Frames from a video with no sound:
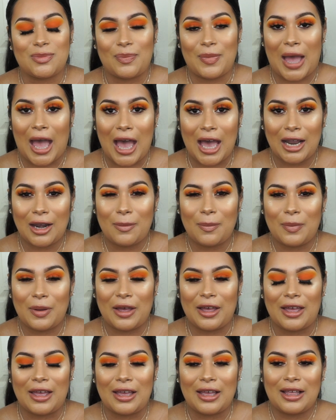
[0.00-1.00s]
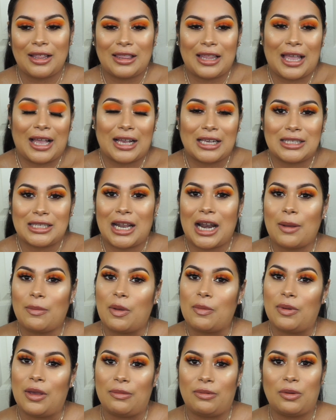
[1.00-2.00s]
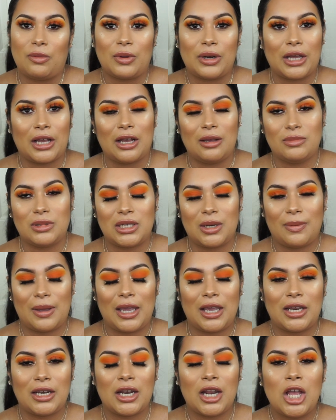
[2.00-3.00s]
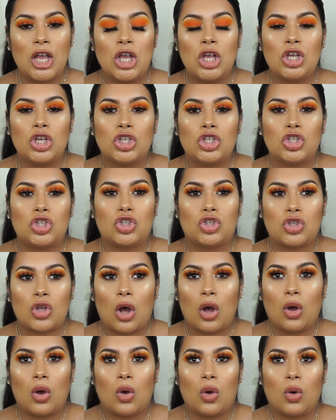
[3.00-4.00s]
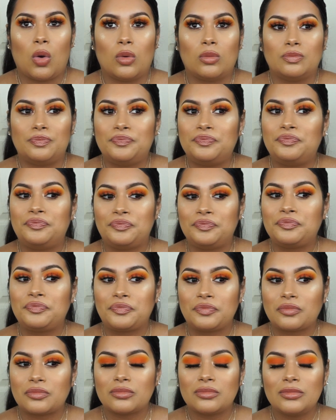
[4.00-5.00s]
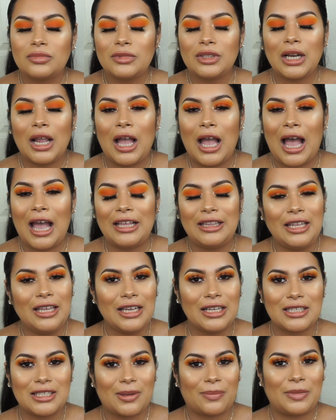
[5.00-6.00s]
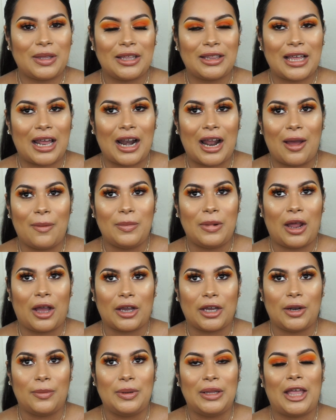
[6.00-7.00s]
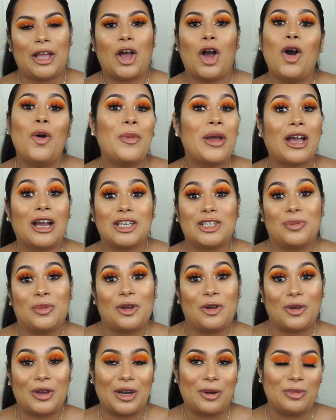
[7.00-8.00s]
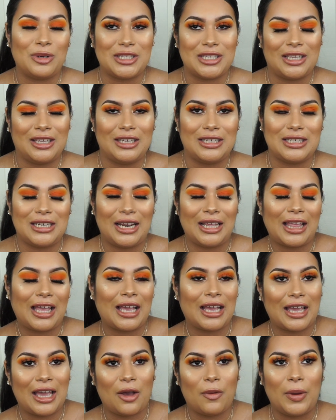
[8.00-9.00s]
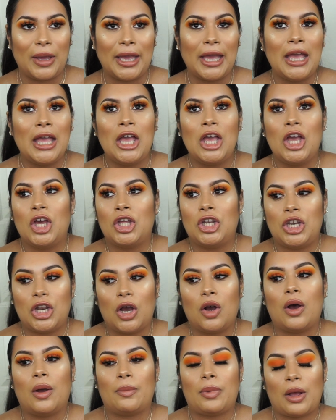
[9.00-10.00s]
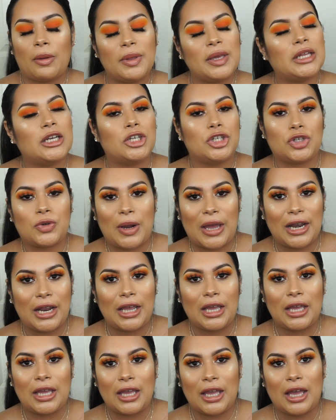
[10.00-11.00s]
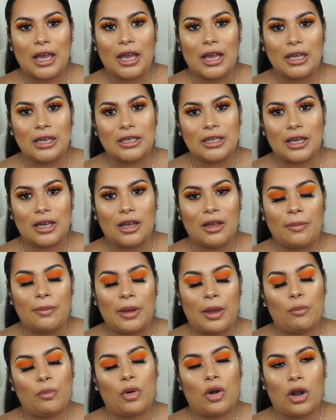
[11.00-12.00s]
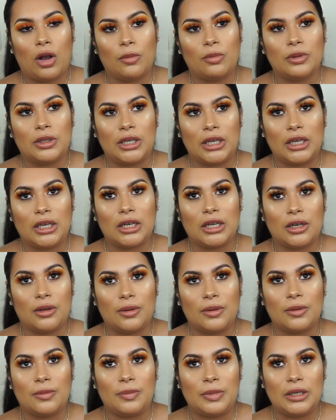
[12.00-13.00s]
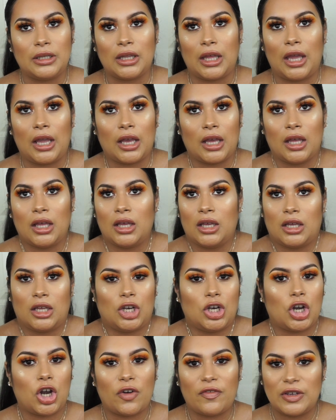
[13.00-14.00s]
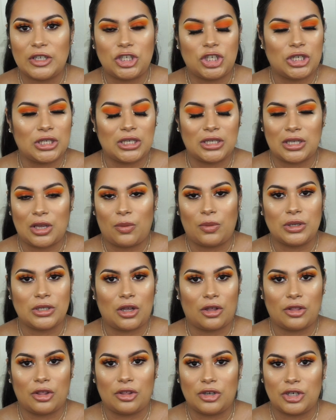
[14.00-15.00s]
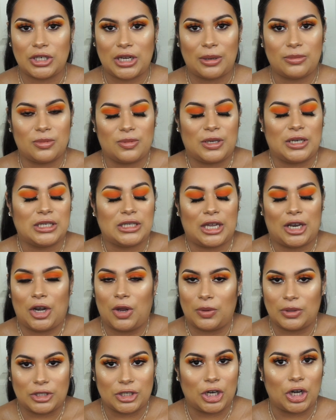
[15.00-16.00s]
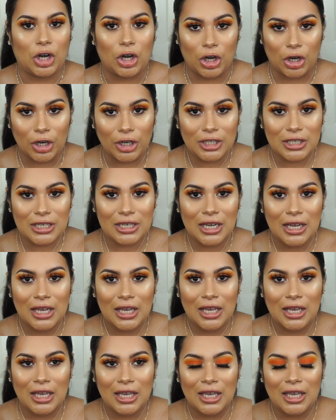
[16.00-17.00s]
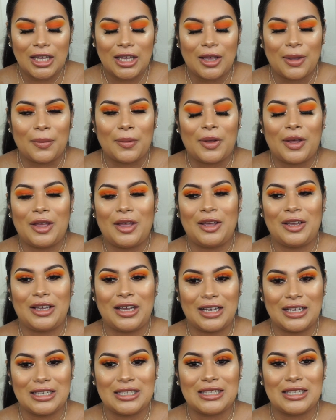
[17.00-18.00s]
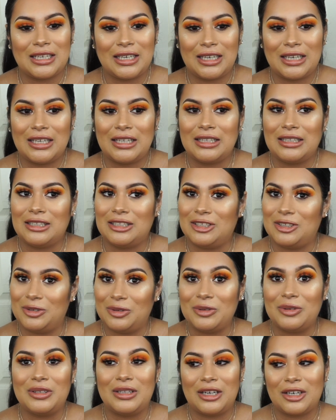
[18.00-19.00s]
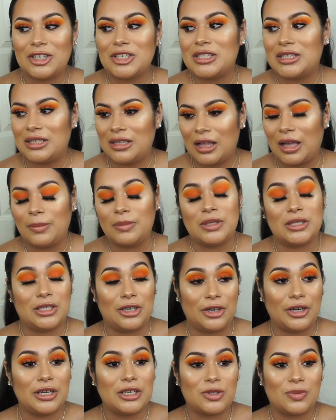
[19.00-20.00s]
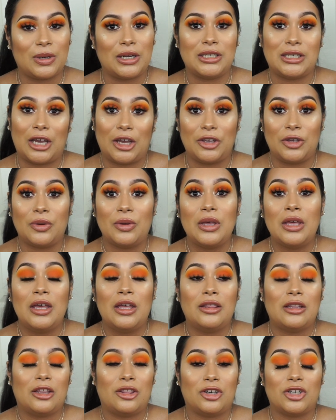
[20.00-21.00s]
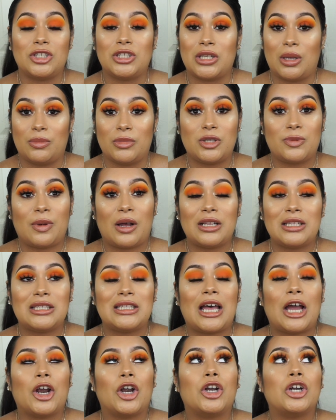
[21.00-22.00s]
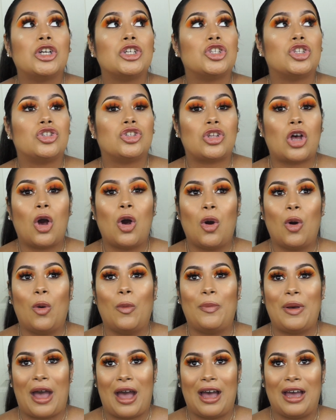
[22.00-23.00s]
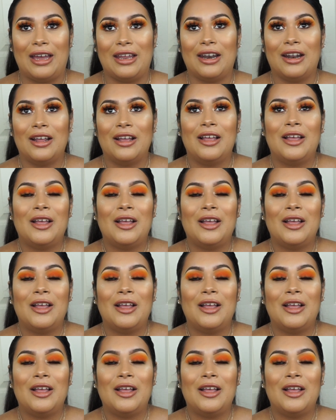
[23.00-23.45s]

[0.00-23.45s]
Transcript: bad. But like I said, I'm a baby when it comes to pain. So I think it's something that I'm not going to be like, oh my gosh, I'm going to go get a Brazilian today. Like, I can't wait. No, I'm probably going to dread it, and I'm probably going to be like nervous just as I was all the other times because I know it's going to hurt. Because, dude, I'm serious when I tell you, there's some spots that hurt so bad.